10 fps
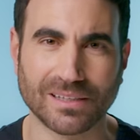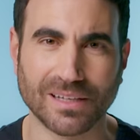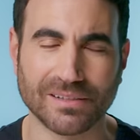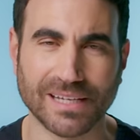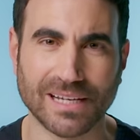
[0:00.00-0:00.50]

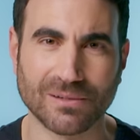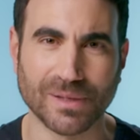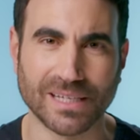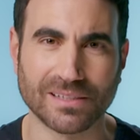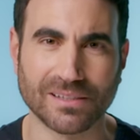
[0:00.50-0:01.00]
go down a
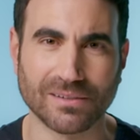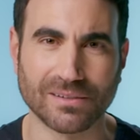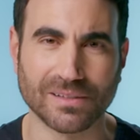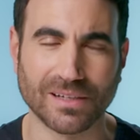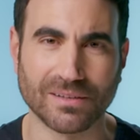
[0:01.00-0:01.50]
bit
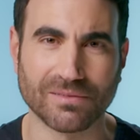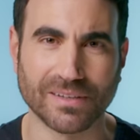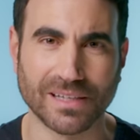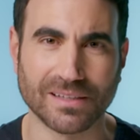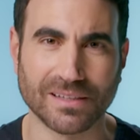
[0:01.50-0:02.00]
to, you know,
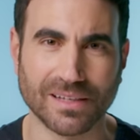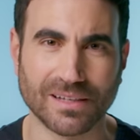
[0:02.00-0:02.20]
fit the